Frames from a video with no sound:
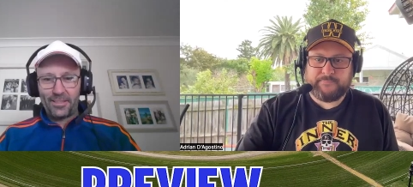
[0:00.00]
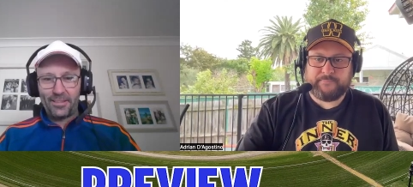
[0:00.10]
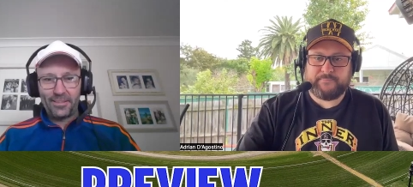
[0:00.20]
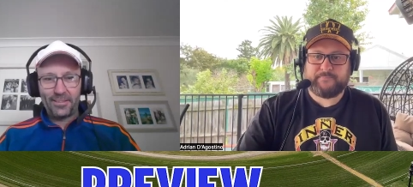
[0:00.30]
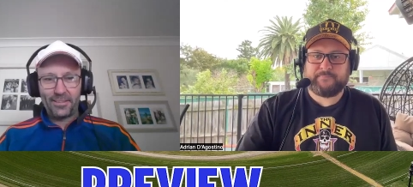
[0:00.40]
Speaker 1: uh,
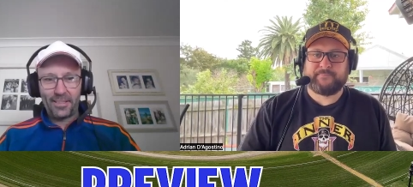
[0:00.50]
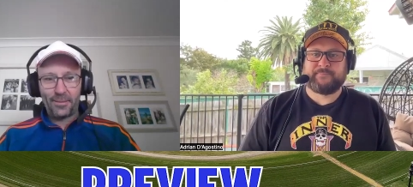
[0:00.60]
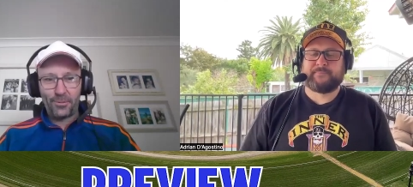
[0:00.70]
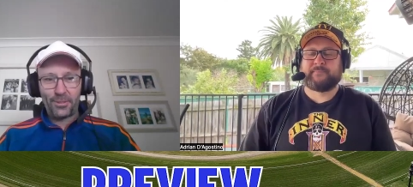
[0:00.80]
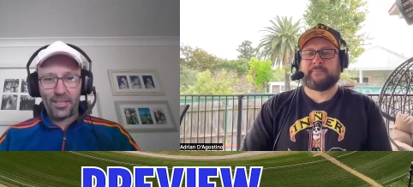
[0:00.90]

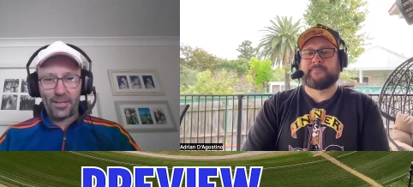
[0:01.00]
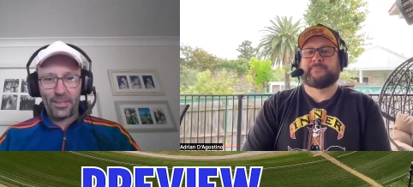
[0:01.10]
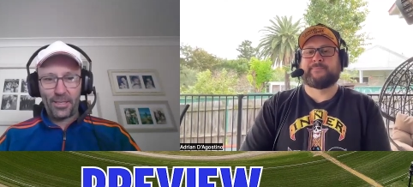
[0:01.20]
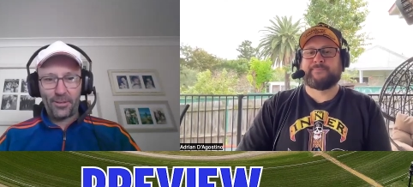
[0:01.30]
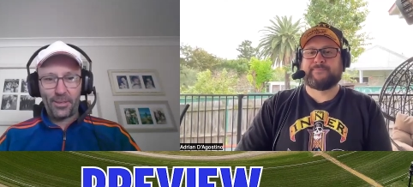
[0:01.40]
yeah, we'll see
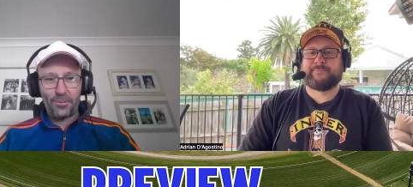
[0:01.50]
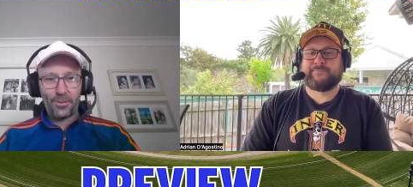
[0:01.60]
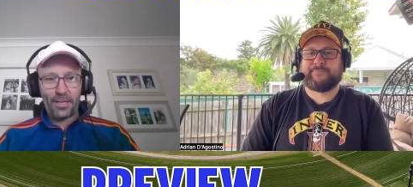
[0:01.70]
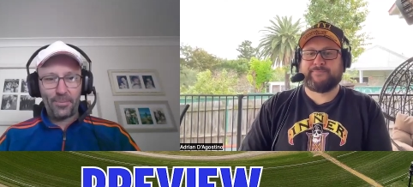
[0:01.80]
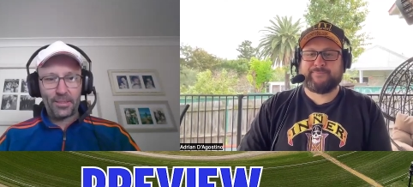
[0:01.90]
how we go
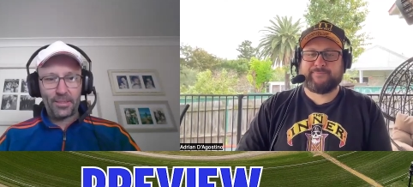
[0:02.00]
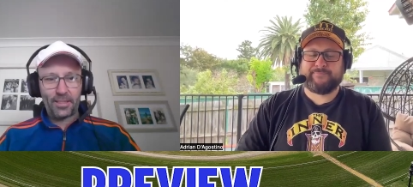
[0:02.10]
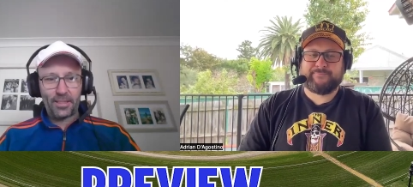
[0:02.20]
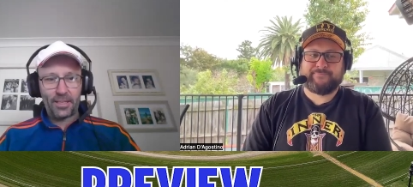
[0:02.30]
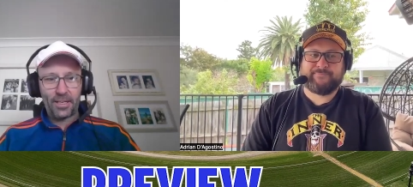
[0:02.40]
anyway.
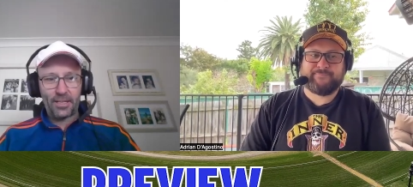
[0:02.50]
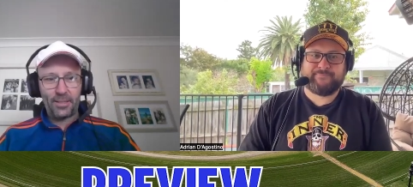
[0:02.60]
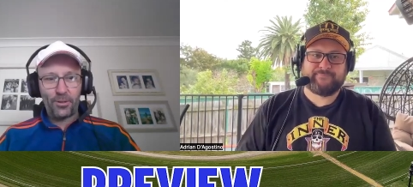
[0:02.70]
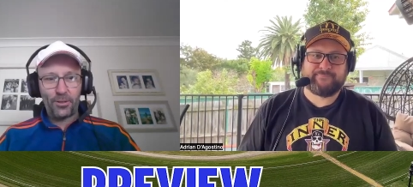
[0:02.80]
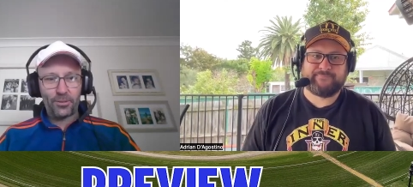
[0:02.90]
But uh,
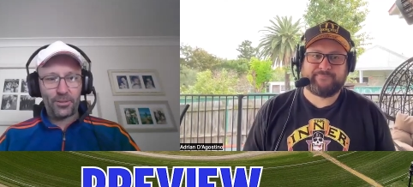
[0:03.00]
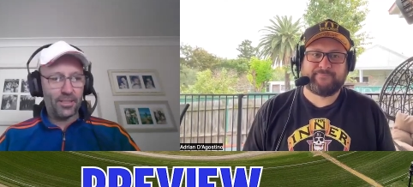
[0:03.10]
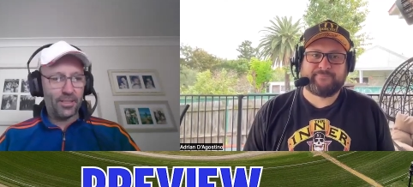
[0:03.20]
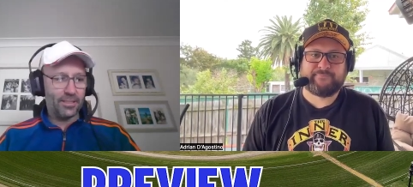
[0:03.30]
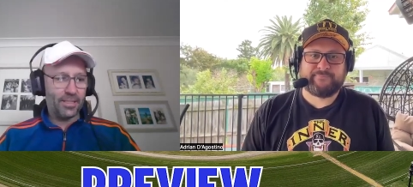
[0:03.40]
lucky we're not
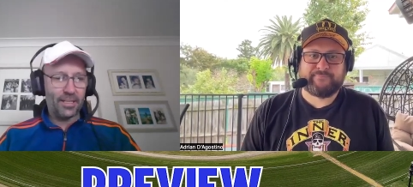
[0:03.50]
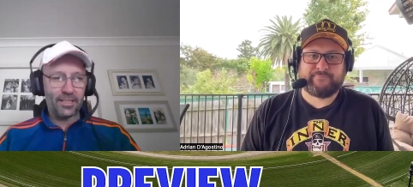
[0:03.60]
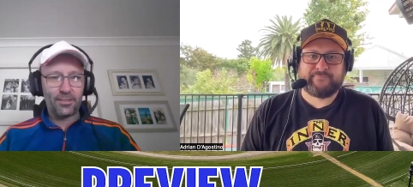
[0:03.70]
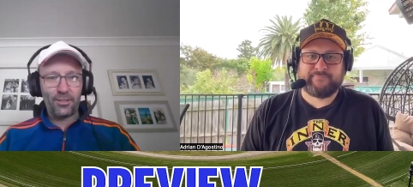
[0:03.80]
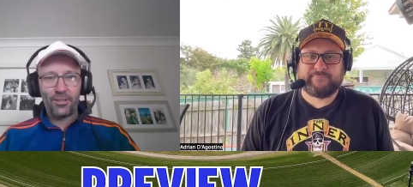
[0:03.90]
uh,
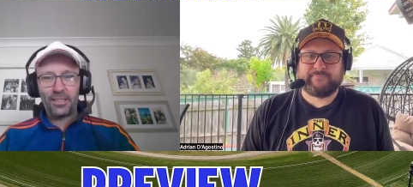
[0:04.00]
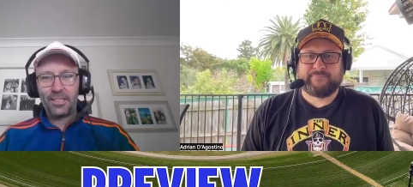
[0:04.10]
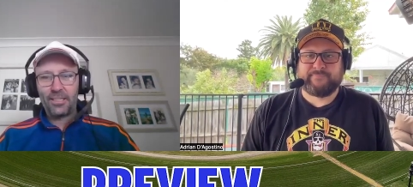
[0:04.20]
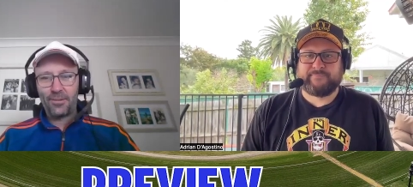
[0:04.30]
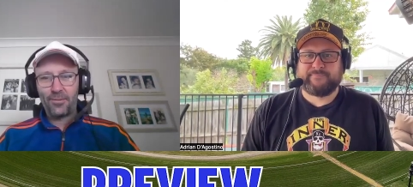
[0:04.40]
down and
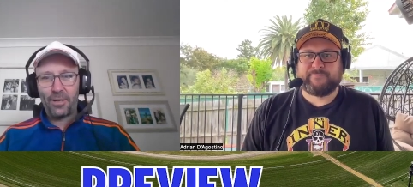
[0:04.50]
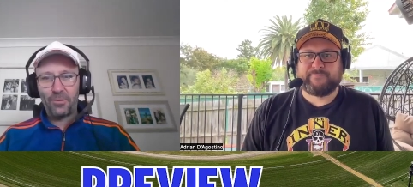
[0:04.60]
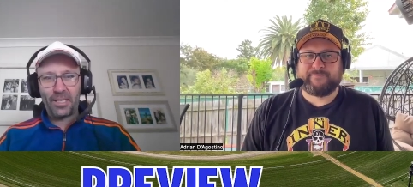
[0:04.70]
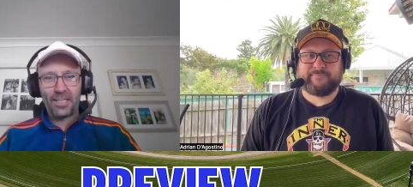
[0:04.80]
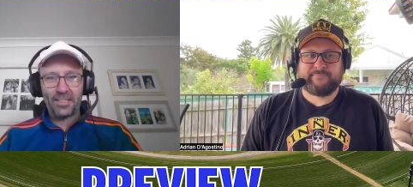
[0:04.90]
dirty in the
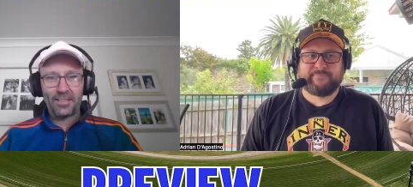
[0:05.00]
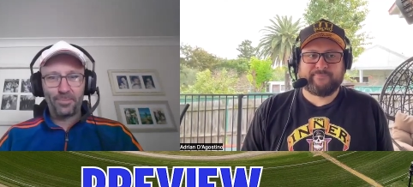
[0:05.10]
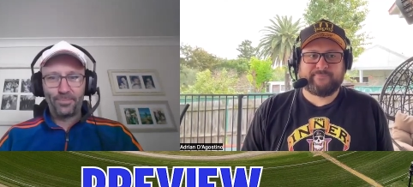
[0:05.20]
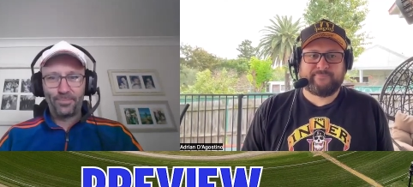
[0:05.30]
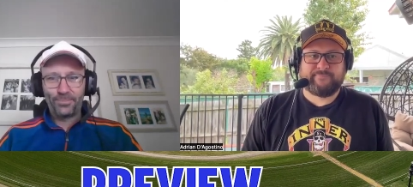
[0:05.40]
Randwick
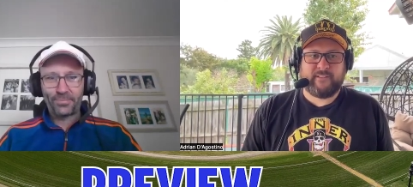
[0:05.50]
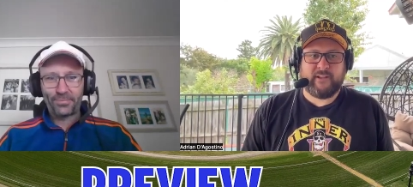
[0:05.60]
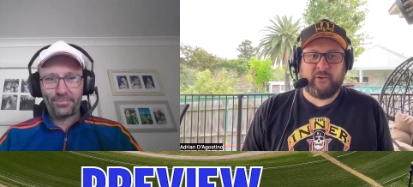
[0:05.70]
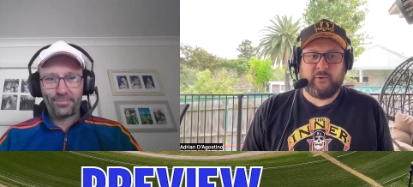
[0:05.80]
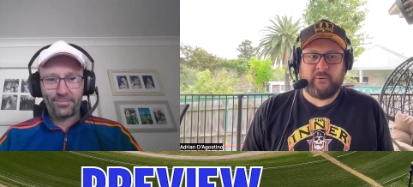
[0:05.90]
cut
Speaker 2: no.
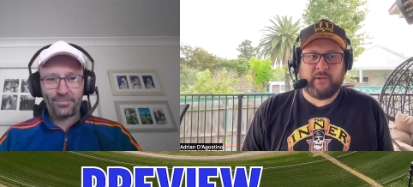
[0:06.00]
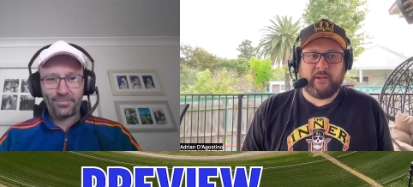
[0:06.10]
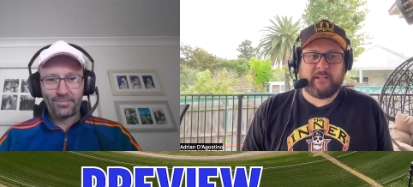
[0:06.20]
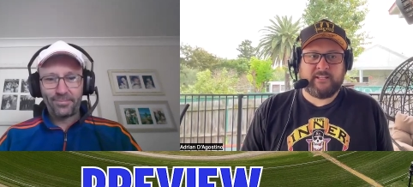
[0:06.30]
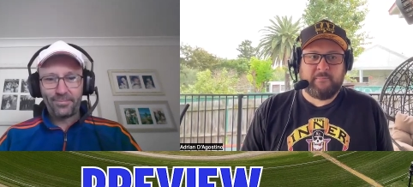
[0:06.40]
Uh,
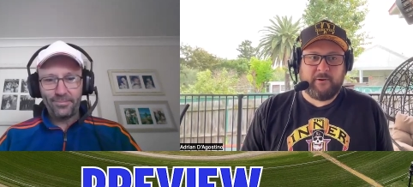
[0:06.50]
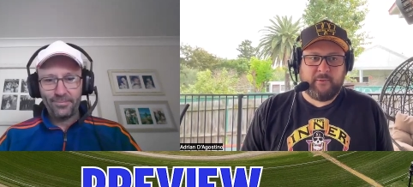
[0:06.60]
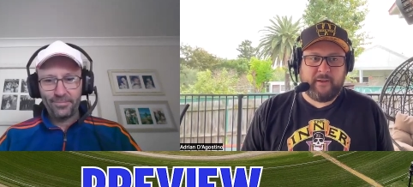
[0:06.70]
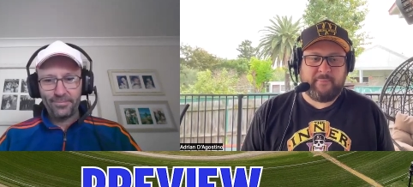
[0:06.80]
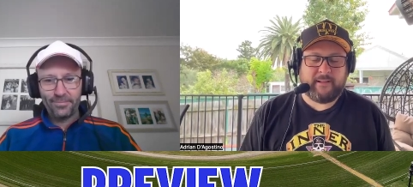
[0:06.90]
at some point, we'll
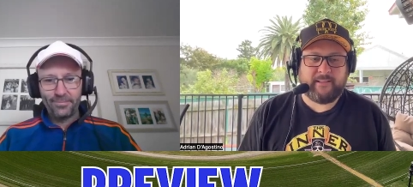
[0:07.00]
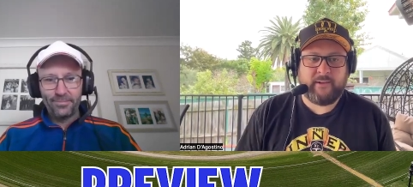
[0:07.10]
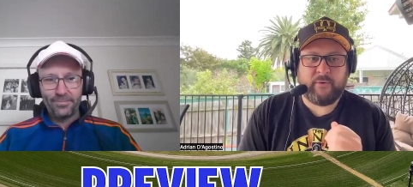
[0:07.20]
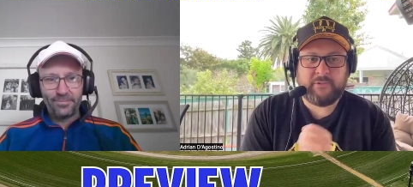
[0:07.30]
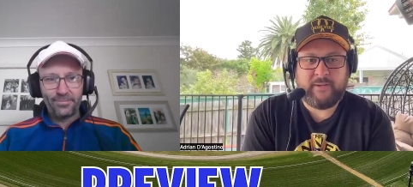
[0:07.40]
get back there
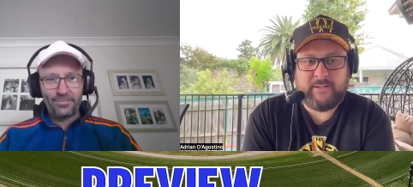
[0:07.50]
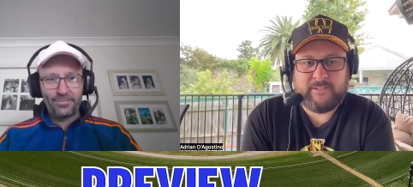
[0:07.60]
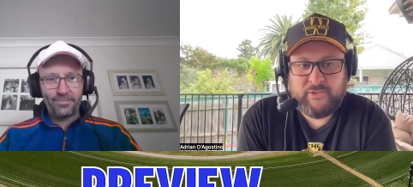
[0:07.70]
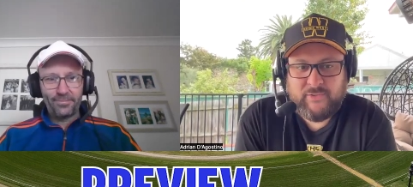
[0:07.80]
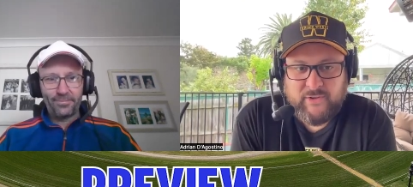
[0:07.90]
once we get
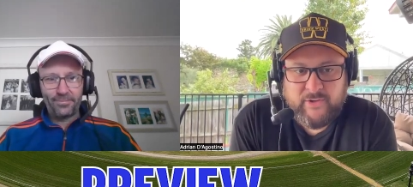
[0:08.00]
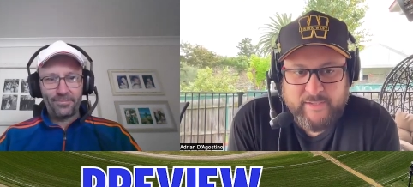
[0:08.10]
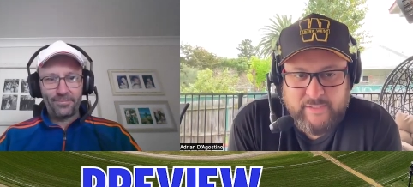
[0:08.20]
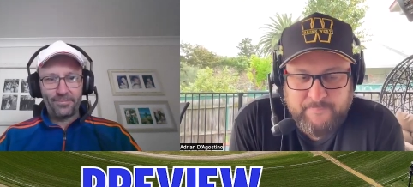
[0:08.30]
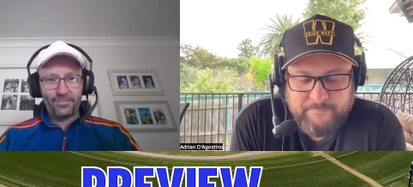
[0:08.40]
to the early
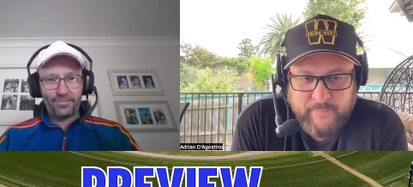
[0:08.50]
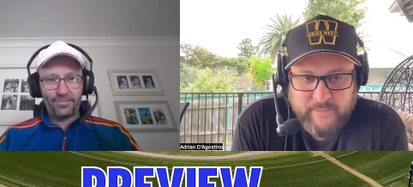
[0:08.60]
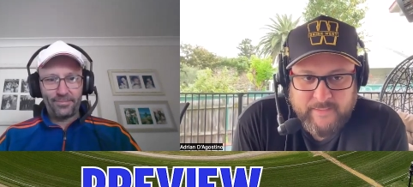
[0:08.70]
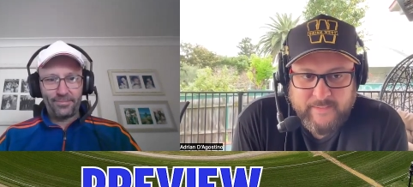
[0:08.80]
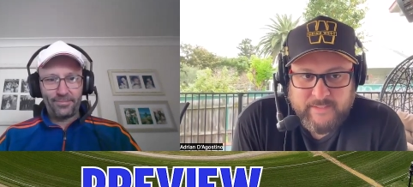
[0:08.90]

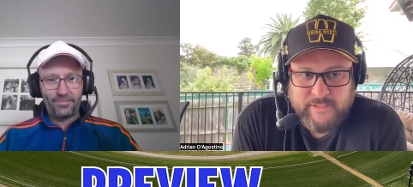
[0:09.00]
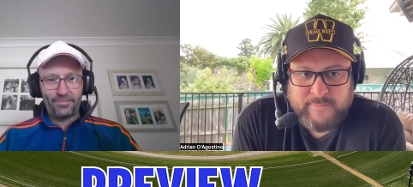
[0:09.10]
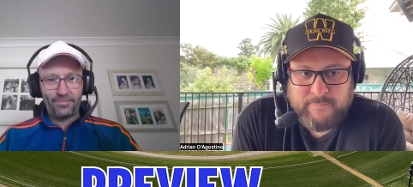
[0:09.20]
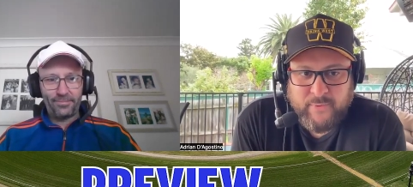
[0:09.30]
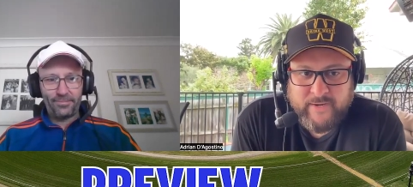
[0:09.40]

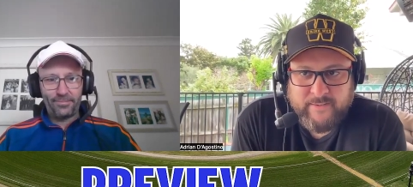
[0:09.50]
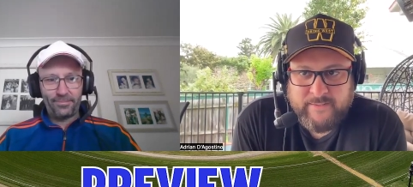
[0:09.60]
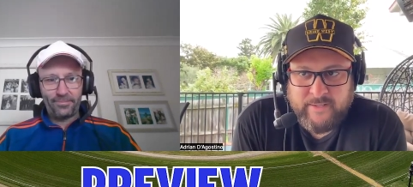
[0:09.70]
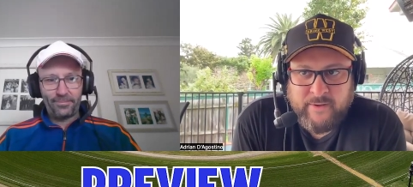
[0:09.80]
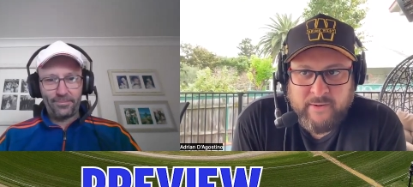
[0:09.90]
spring.
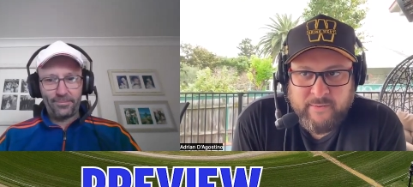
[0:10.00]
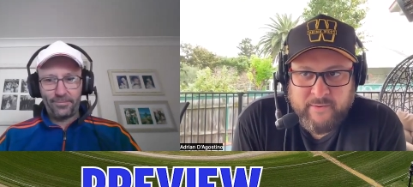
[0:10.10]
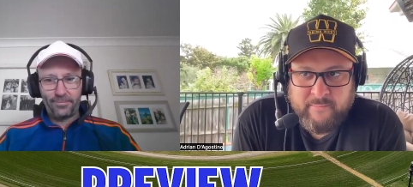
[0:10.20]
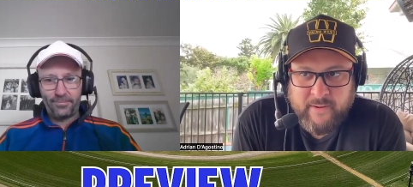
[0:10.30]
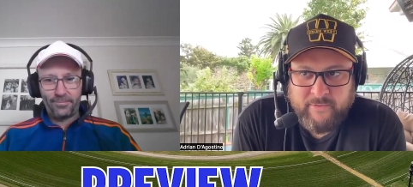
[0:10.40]
So a
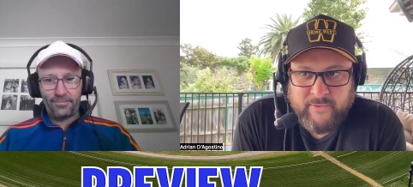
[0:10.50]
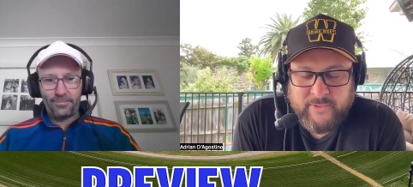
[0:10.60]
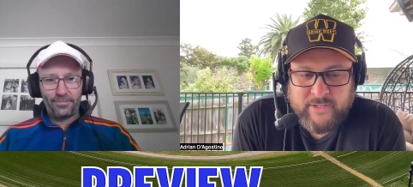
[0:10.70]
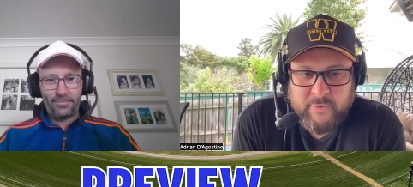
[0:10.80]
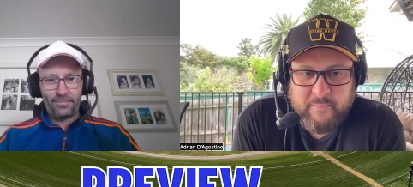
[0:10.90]
month or
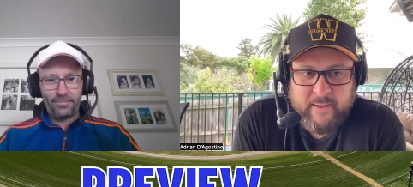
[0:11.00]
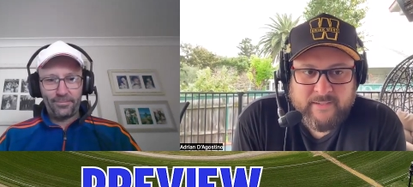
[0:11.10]
so, we're back to